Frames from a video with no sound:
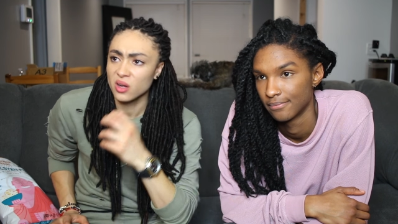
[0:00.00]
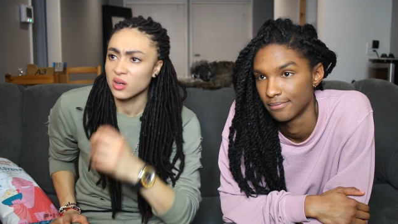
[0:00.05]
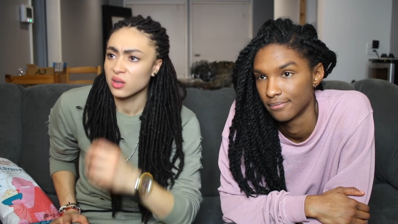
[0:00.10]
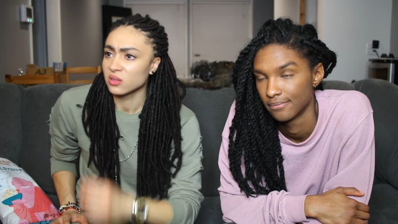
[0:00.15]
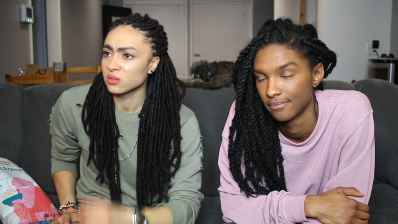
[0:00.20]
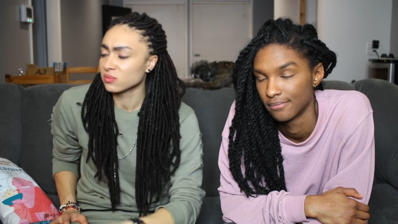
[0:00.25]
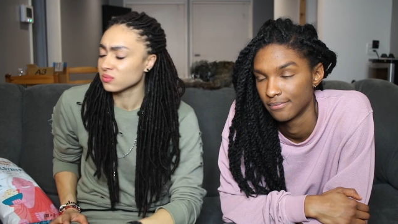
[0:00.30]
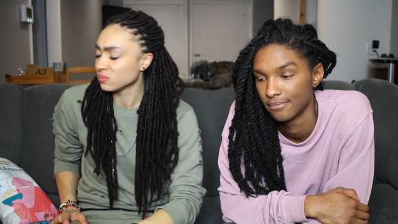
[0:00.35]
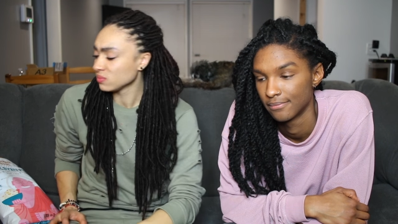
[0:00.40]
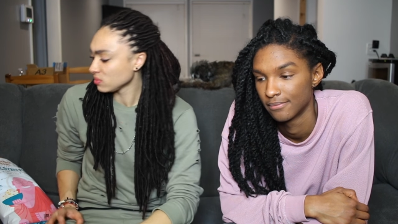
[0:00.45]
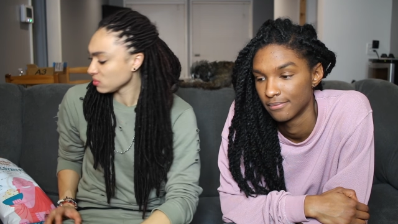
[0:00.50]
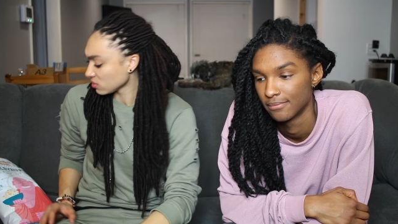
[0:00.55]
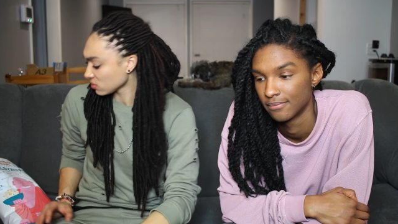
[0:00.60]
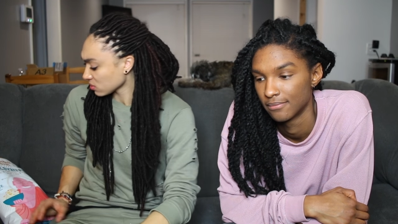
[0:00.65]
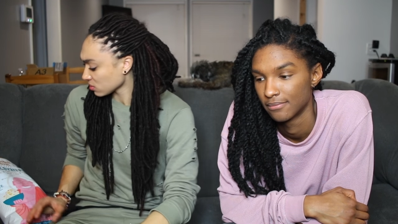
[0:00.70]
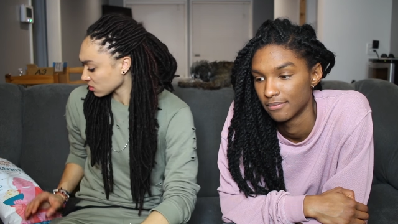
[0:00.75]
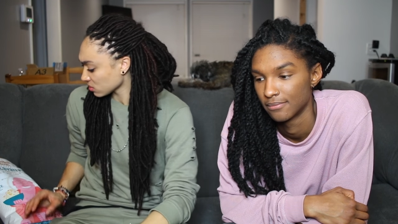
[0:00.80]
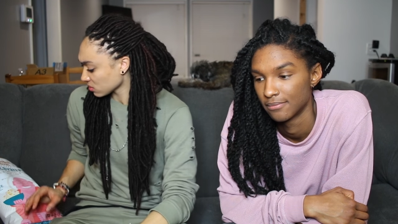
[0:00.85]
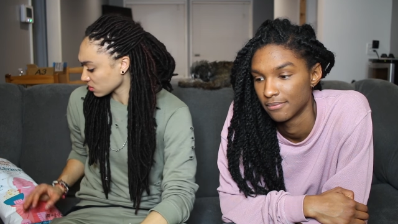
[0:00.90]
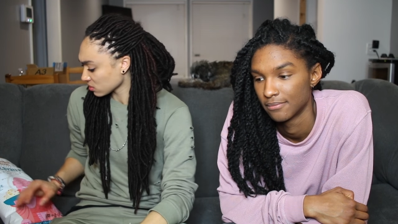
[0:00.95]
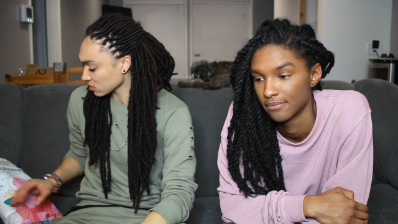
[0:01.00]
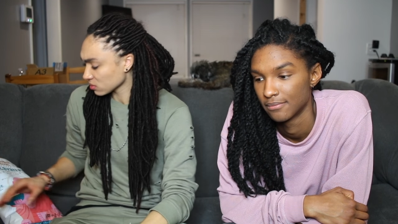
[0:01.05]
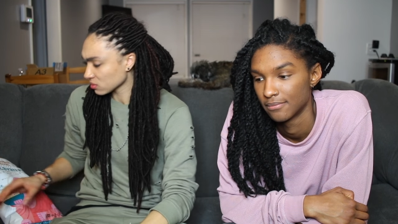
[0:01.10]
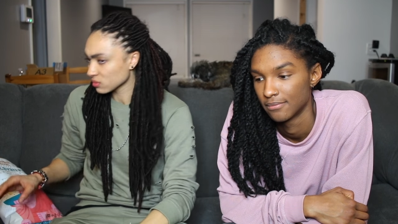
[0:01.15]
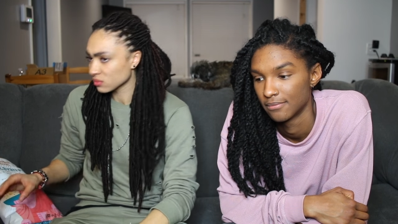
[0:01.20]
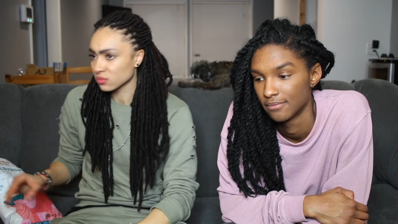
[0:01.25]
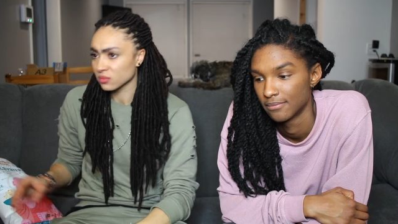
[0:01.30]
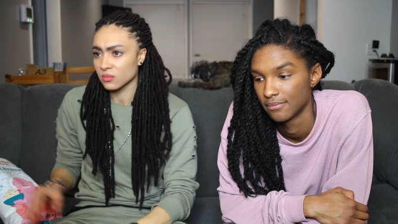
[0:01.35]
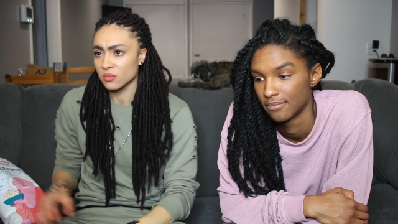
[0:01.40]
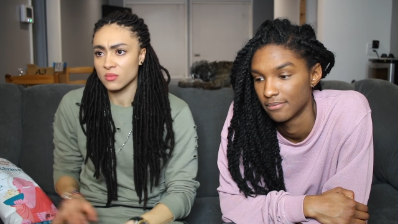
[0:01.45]

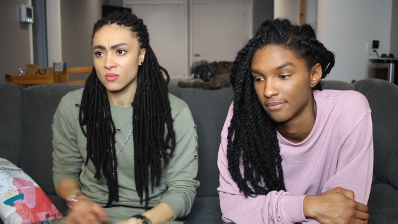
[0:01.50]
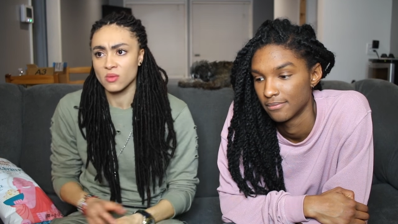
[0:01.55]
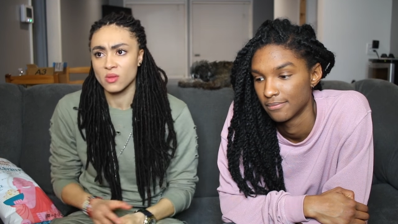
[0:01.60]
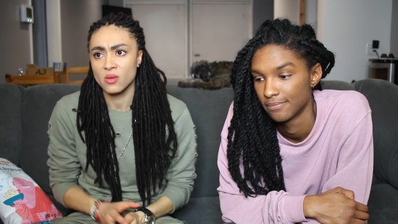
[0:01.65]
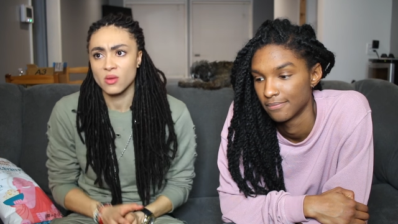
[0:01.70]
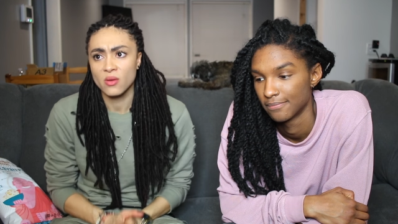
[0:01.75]
No one is speaking in this clip.